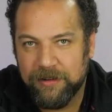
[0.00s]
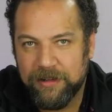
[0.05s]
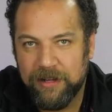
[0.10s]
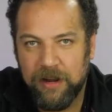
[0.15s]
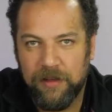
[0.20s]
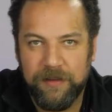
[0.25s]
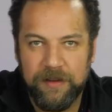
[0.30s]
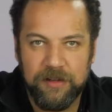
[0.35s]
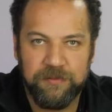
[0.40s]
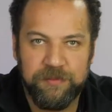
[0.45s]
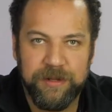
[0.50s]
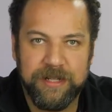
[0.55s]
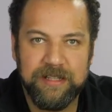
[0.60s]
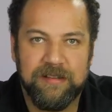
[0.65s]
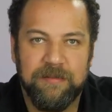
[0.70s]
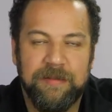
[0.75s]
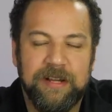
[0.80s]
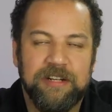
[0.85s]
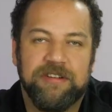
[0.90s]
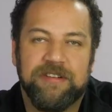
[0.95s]
You know, there's been
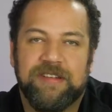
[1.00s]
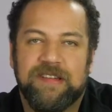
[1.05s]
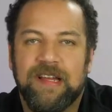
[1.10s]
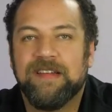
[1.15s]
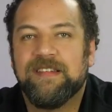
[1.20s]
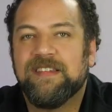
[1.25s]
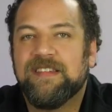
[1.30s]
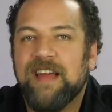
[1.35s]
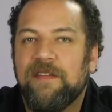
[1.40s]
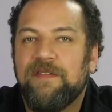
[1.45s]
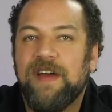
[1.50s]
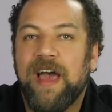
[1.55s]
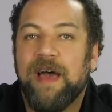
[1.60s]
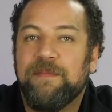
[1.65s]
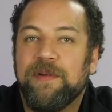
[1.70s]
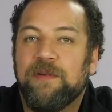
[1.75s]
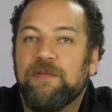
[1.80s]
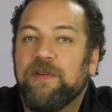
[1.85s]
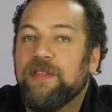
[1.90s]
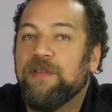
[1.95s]
some interesting stuff
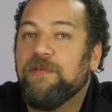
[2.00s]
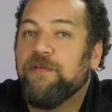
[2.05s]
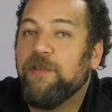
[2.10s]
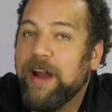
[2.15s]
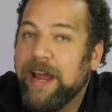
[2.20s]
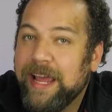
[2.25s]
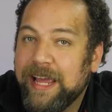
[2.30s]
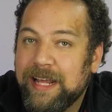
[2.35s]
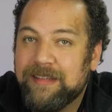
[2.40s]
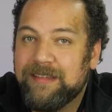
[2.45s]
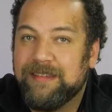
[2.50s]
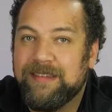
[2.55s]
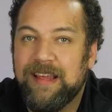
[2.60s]
happen with rates.